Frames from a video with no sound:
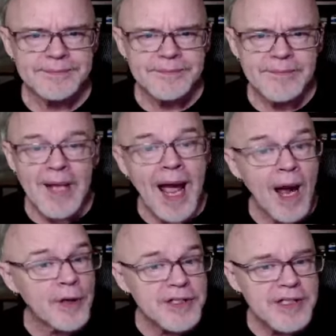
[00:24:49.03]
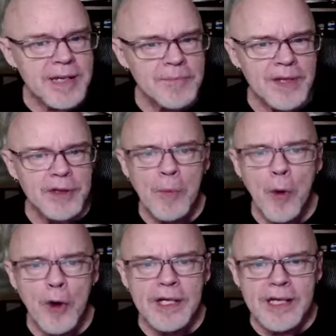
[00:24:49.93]
Now it seemed that the
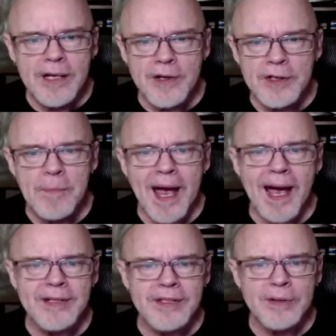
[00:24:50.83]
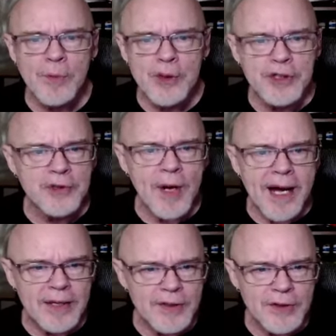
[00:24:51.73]
more years passed, the more
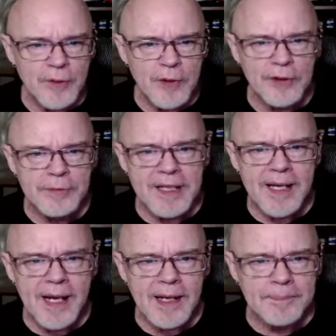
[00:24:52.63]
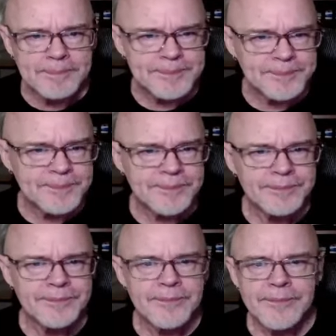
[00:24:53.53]
strange the world became.
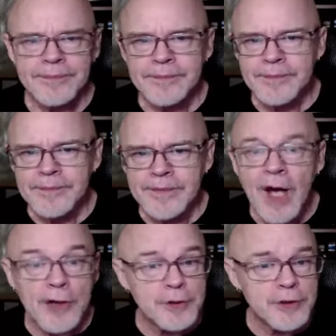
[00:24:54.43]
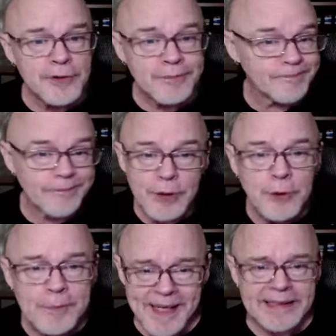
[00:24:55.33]
Not
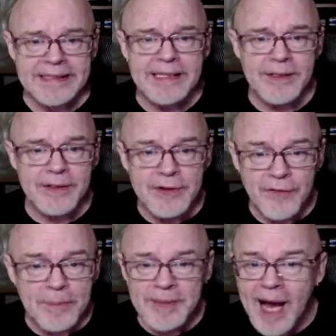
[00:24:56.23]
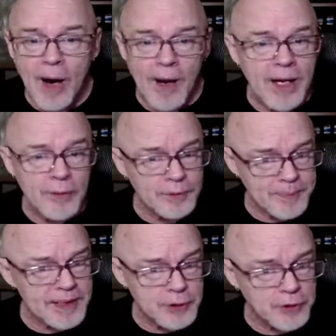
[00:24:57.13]
too many years from now I will
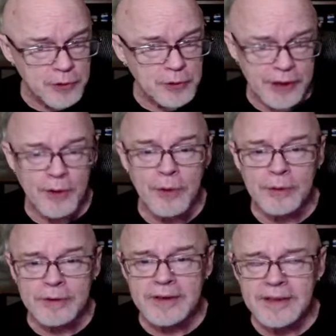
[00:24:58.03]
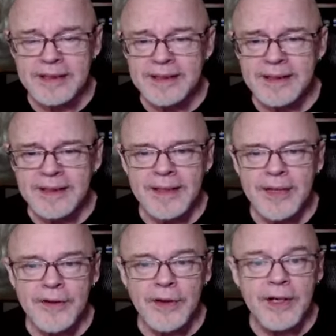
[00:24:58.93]
be truly old, he
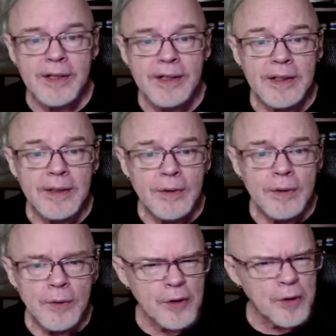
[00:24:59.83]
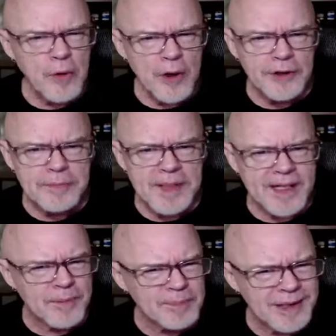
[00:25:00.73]
thought. Will the world be
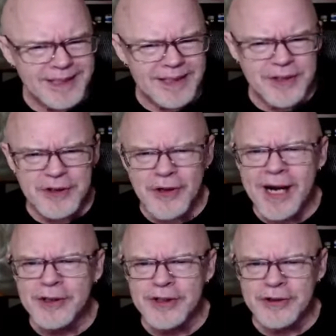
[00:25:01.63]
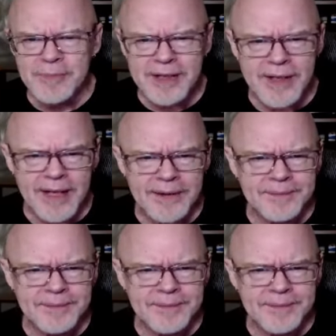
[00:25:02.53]
completely strange to me then?